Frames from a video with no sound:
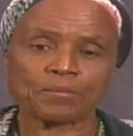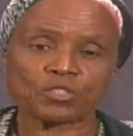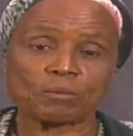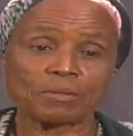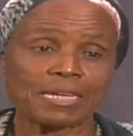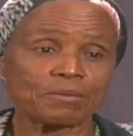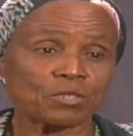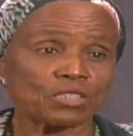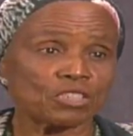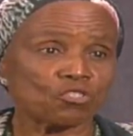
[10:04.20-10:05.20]
Sometimes
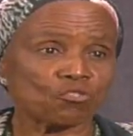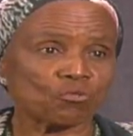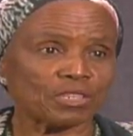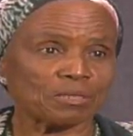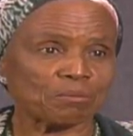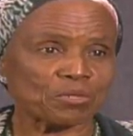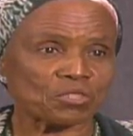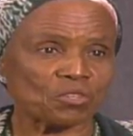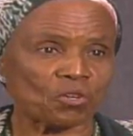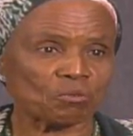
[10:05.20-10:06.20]
it is true that the
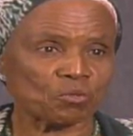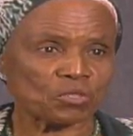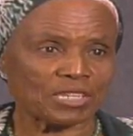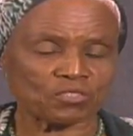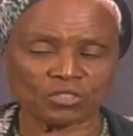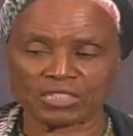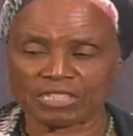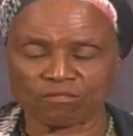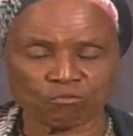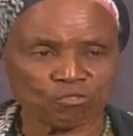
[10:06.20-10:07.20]
person almost has to
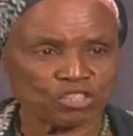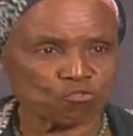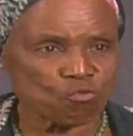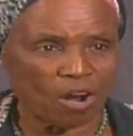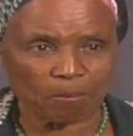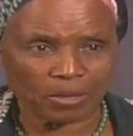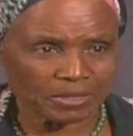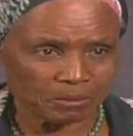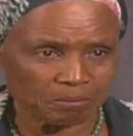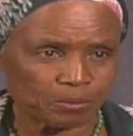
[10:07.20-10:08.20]
reach rock
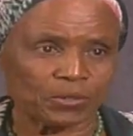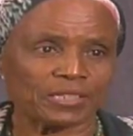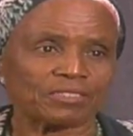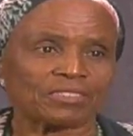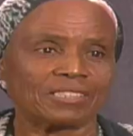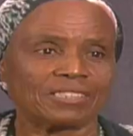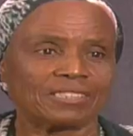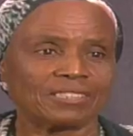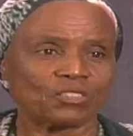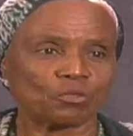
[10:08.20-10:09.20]
bottom point
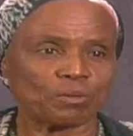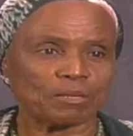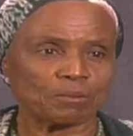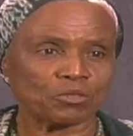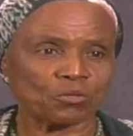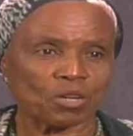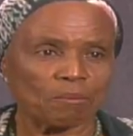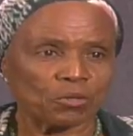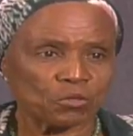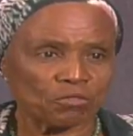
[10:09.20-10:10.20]
to be able to
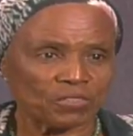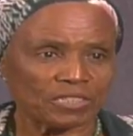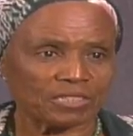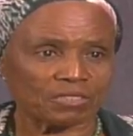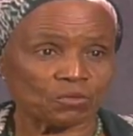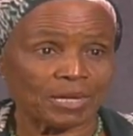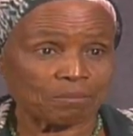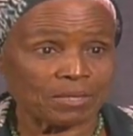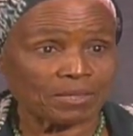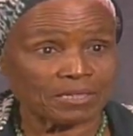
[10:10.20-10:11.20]
come out of it and to
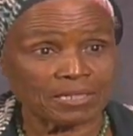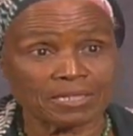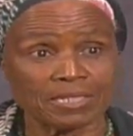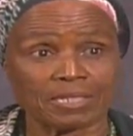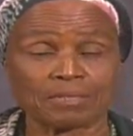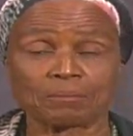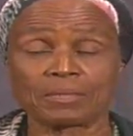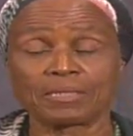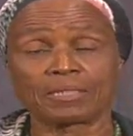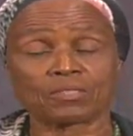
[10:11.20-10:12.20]
admit that they need help.
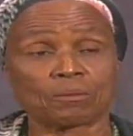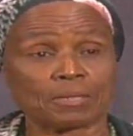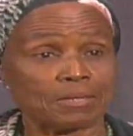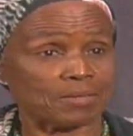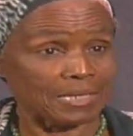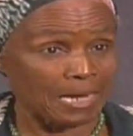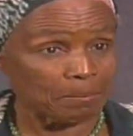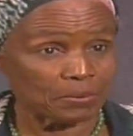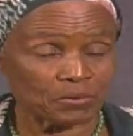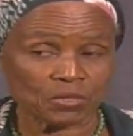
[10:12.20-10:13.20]
Sometimes that
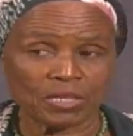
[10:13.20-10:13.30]
happens.